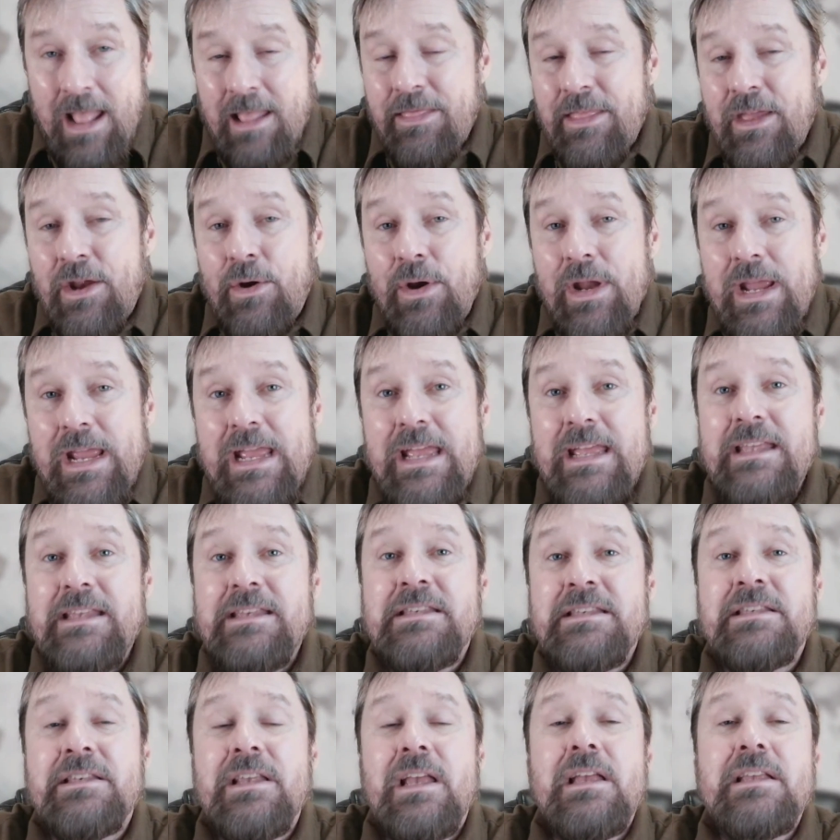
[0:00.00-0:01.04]
there
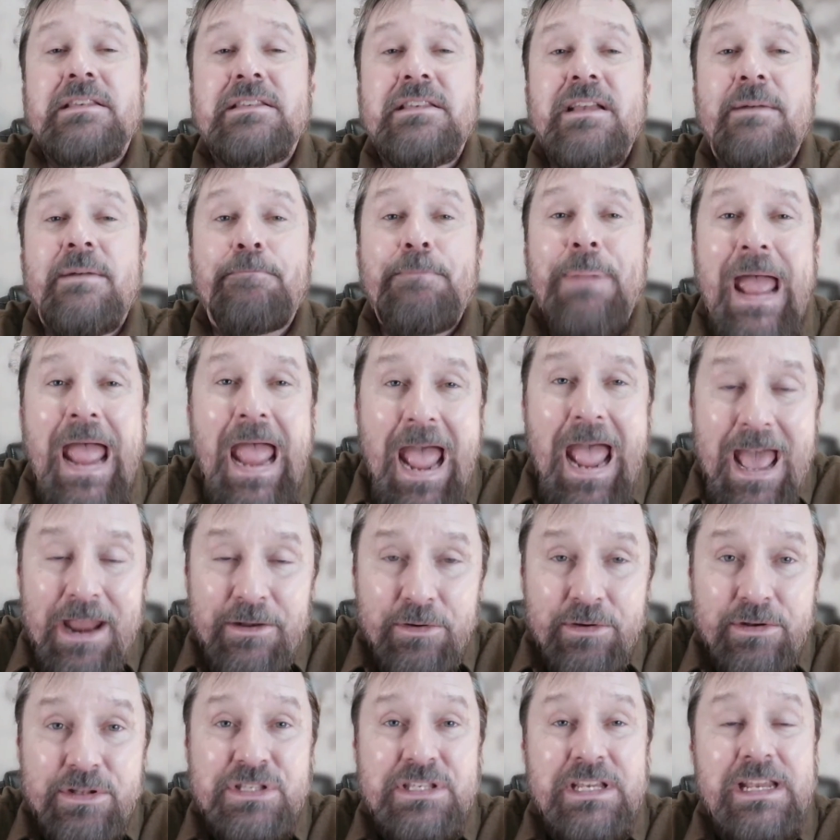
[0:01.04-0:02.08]
is some
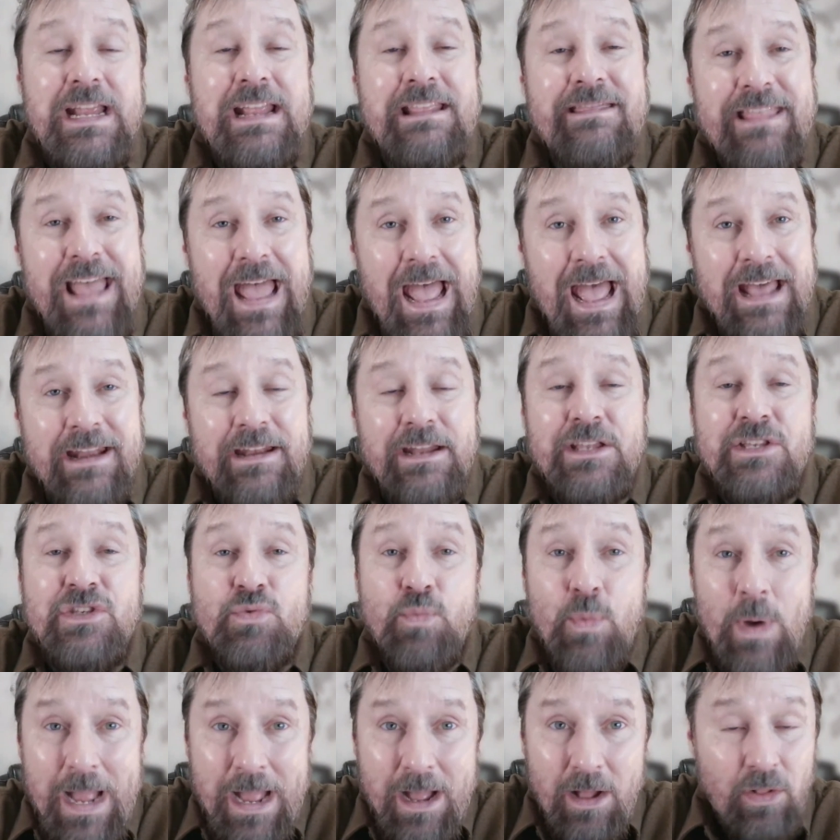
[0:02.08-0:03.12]
patterns in that as
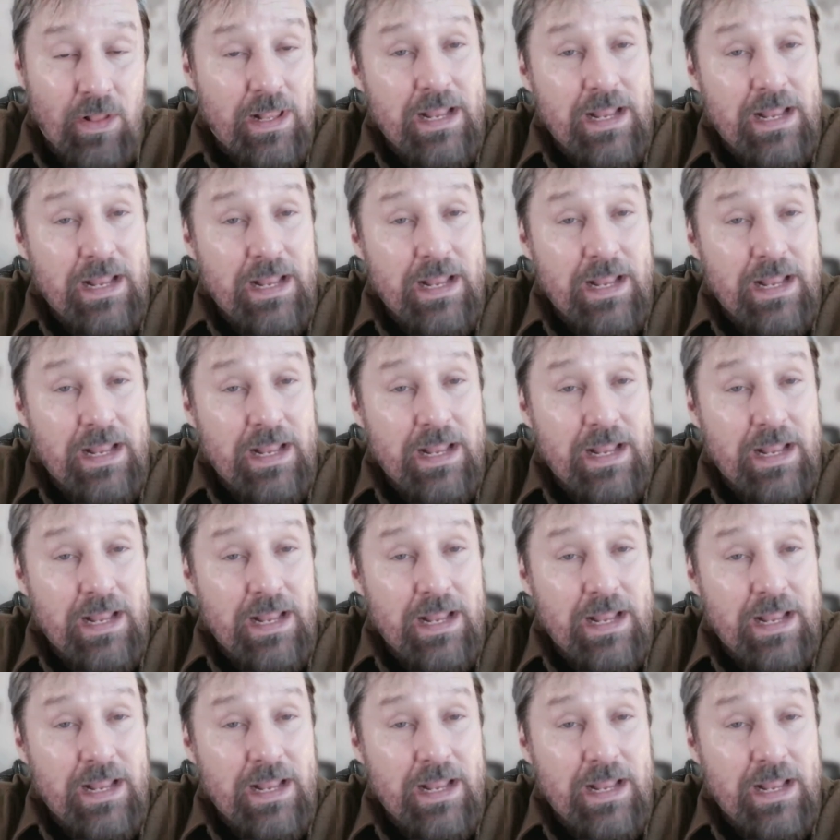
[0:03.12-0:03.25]
well.